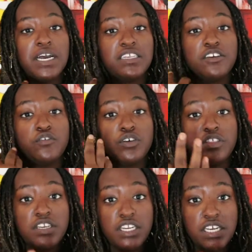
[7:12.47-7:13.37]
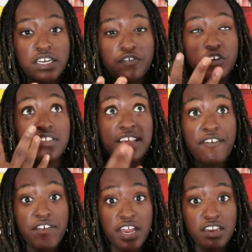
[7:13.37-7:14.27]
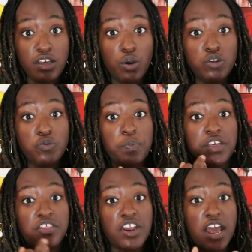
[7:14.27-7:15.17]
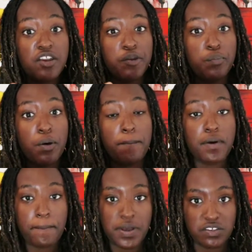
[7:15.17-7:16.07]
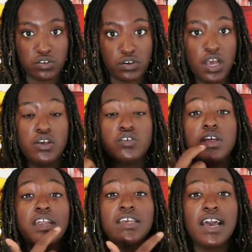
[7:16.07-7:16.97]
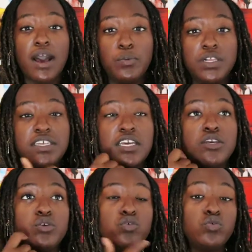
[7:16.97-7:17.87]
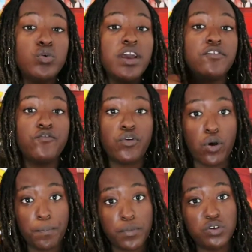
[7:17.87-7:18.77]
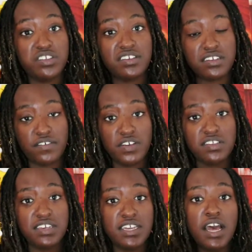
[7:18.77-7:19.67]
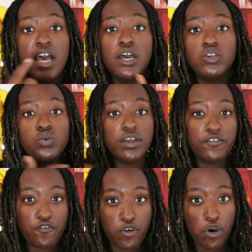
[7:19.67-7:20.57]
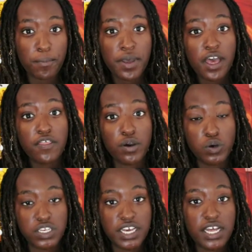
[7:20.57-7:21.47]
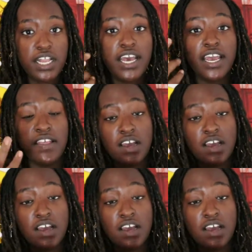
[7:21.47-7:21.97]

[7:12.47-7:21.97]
But if you're seven, you're going to pay 300 bob per person. So that car will take you to and from, because it's a seven-seater, to and from the hotel.